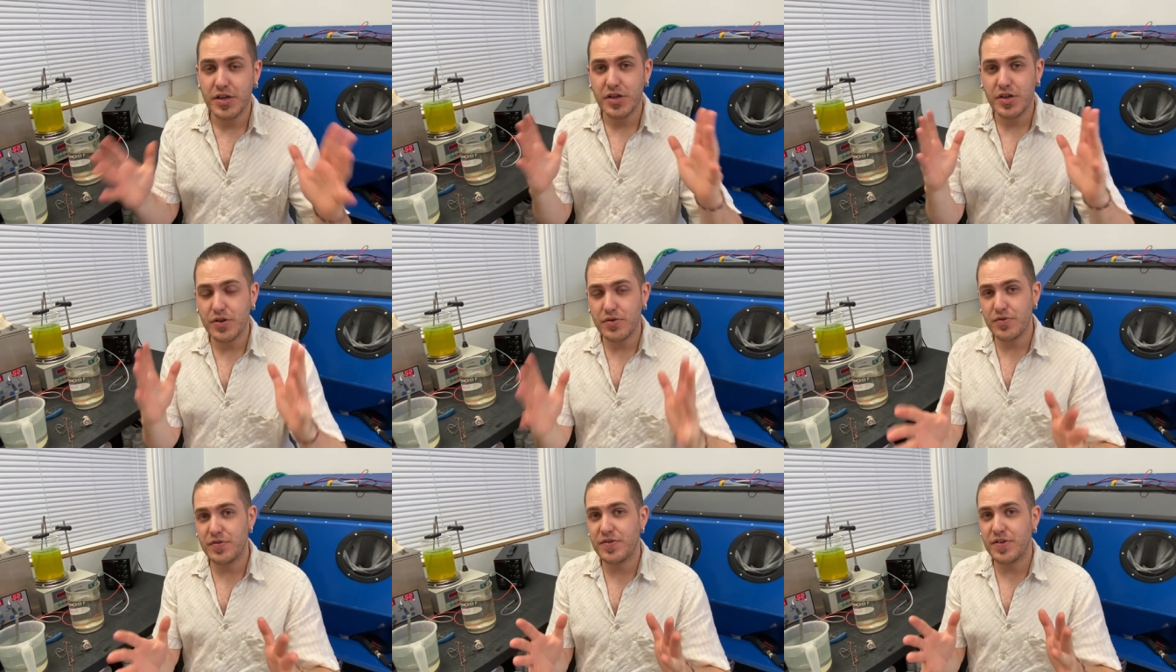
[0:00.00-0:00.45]

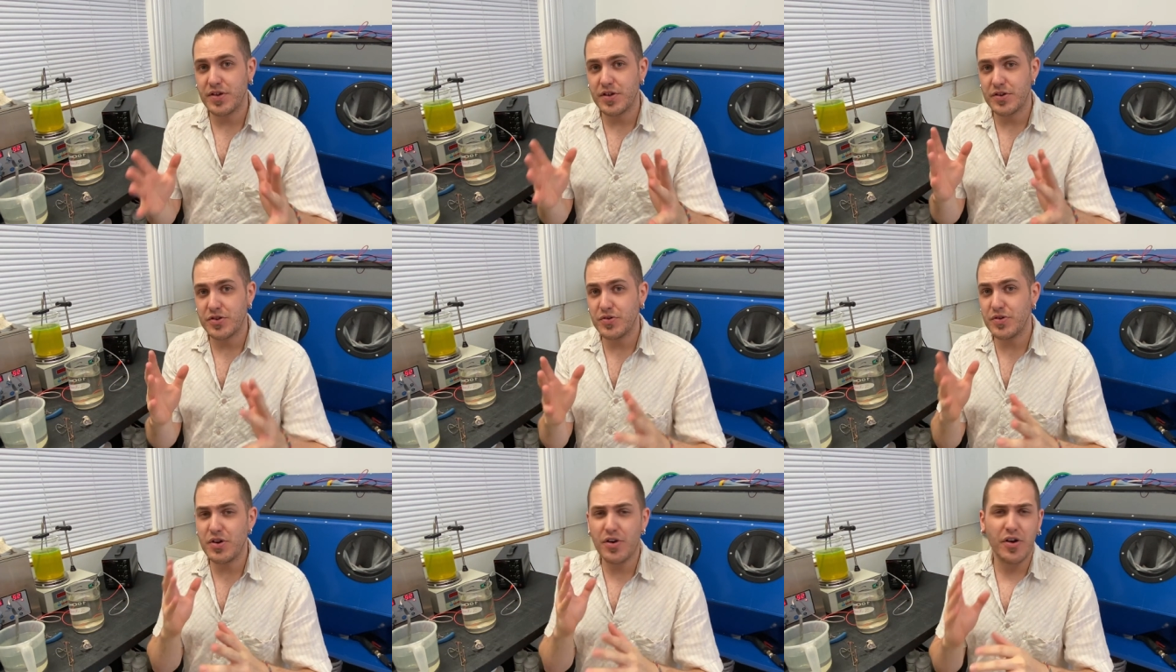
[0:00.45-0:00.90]
use
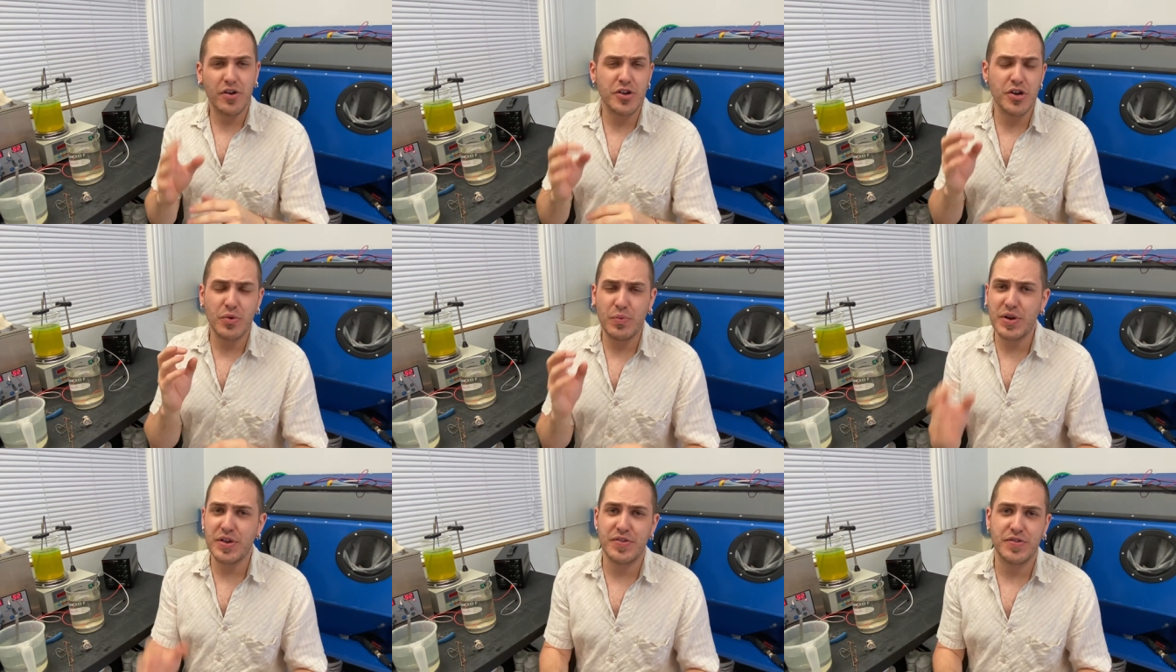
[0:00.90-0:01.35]
do all
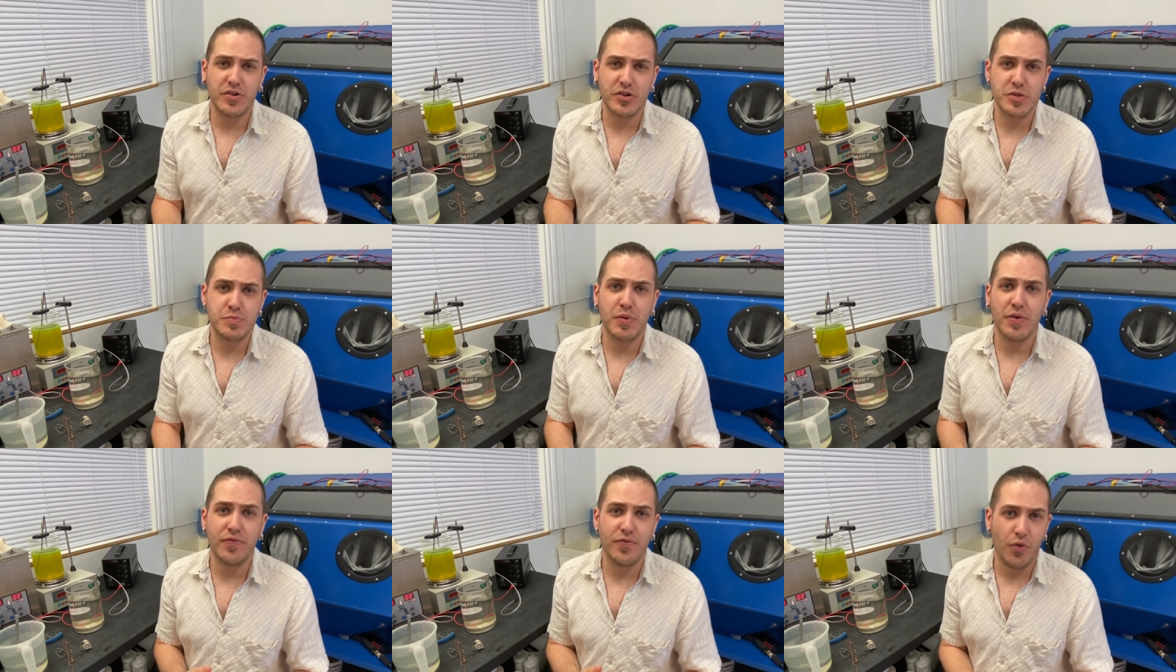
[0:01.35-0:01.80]
your
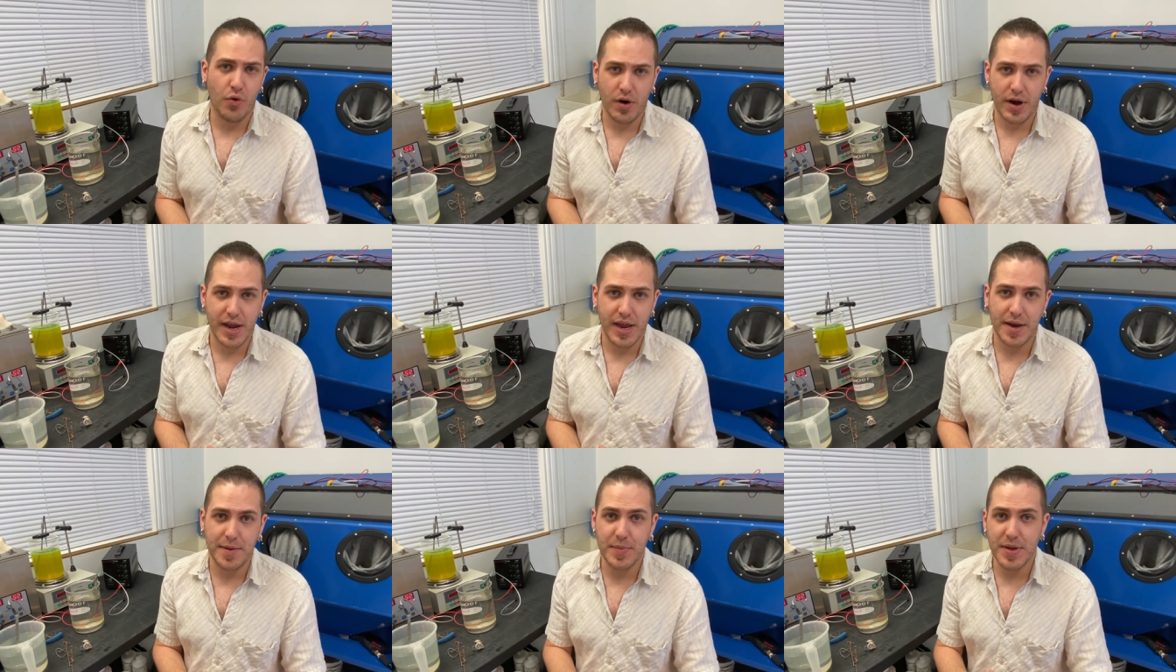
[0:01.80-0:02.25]
research
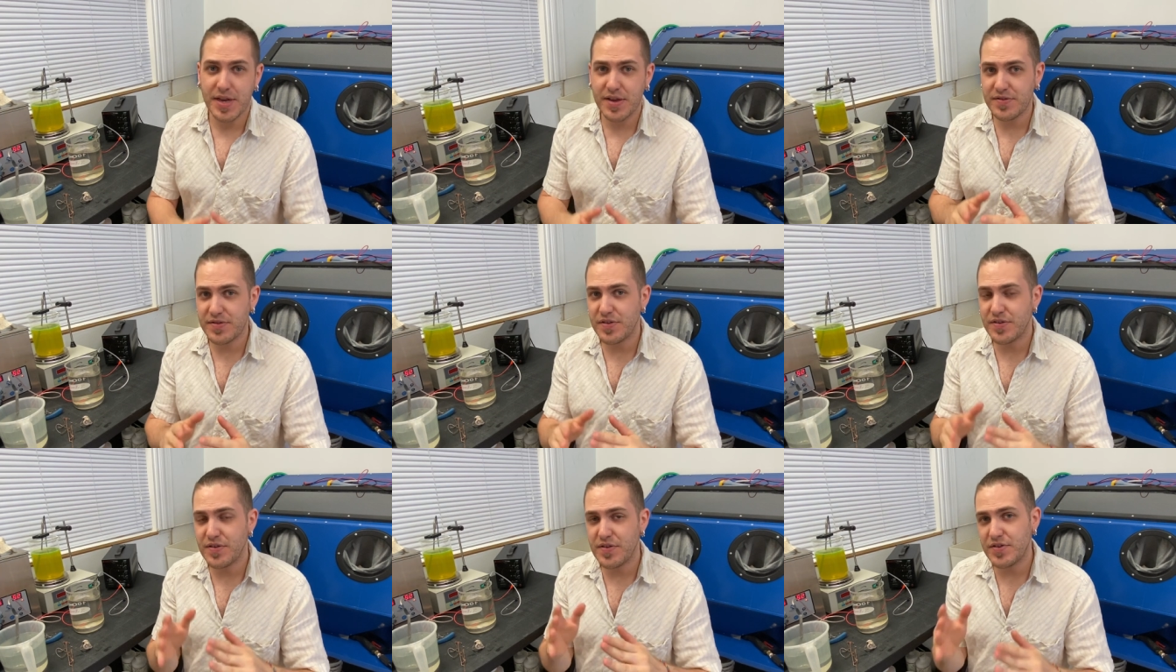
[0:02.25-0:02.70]
beforehand
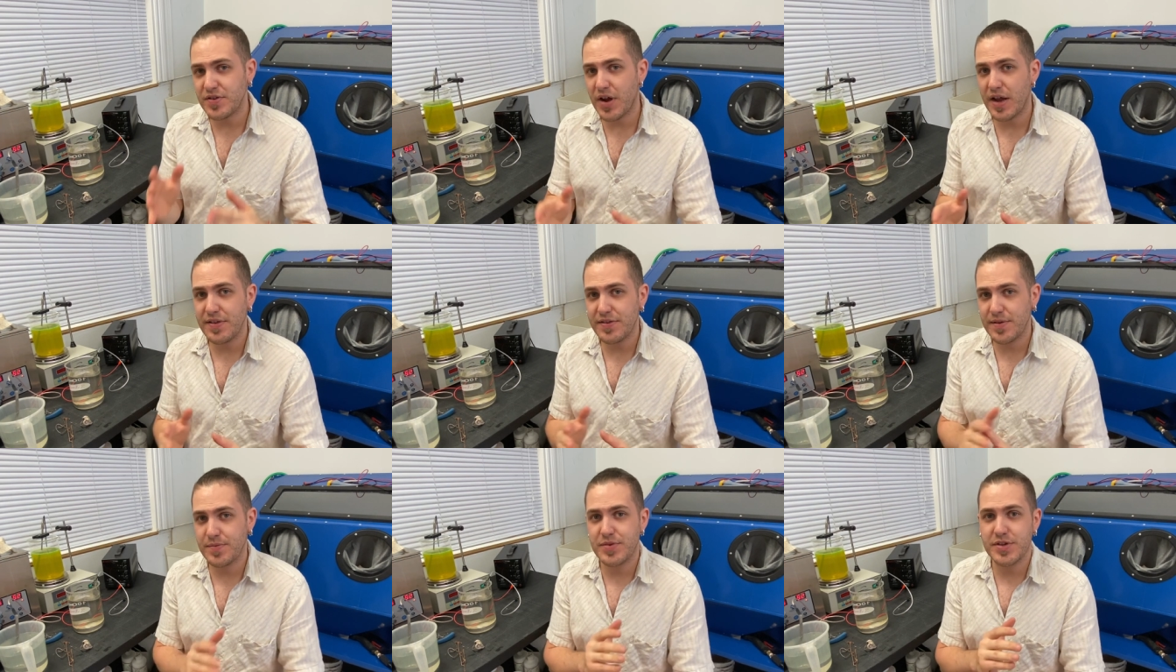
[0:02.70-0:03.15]
because this is
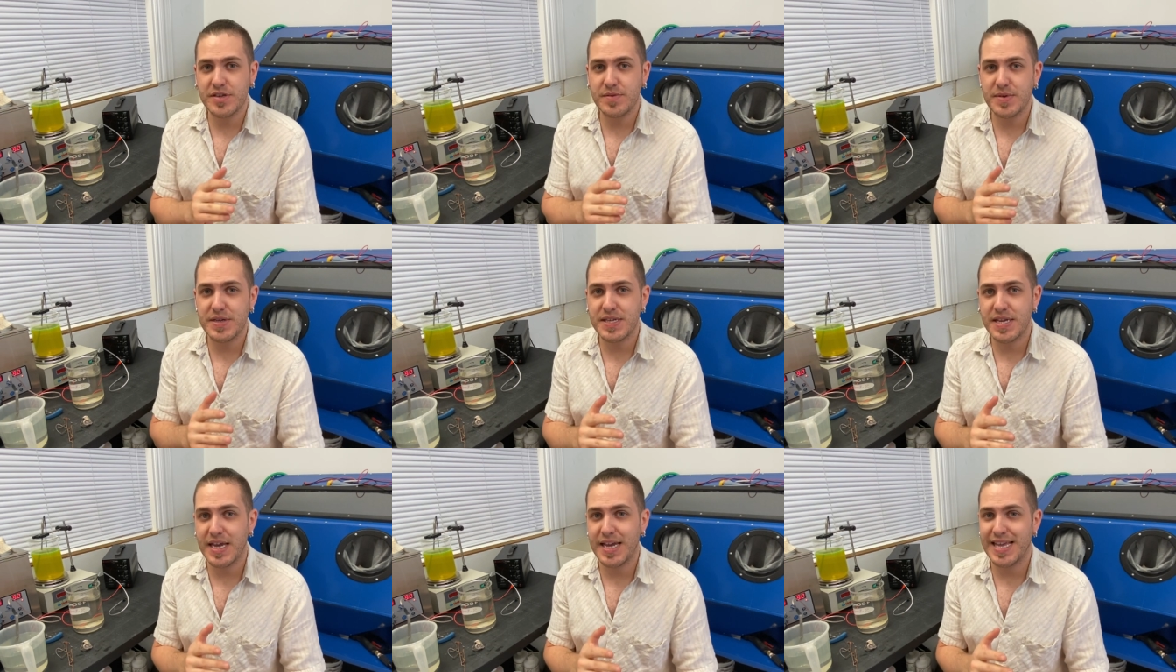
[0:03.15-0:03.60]
not something to
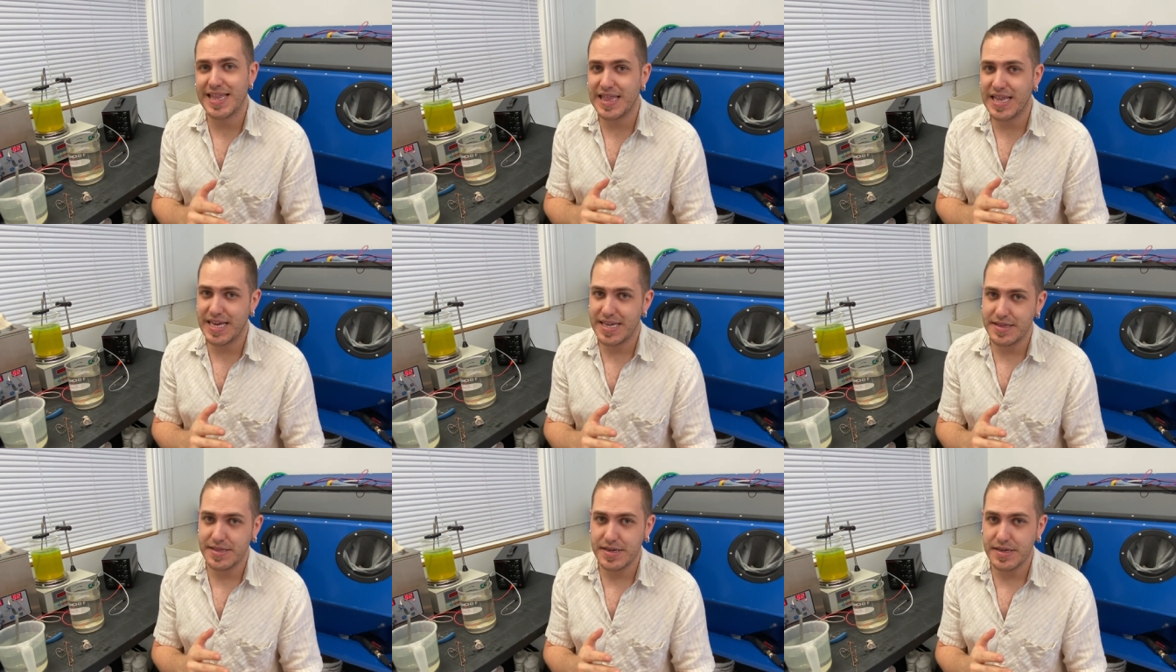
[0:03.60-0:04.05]
be taken
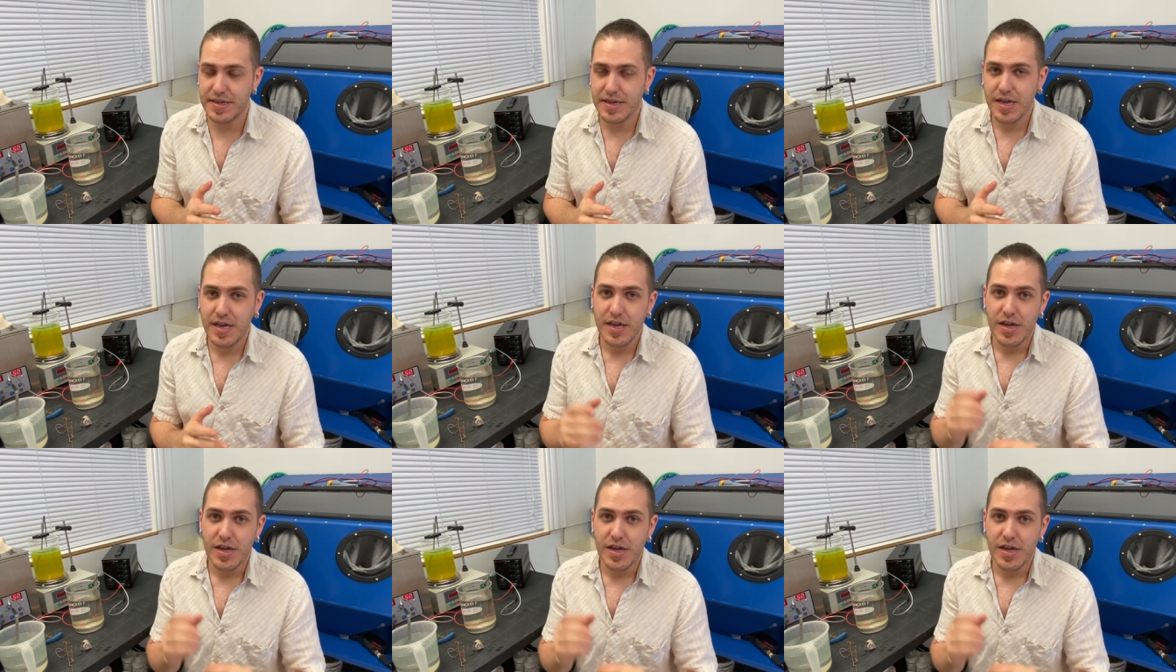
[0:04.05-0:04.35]
lightly.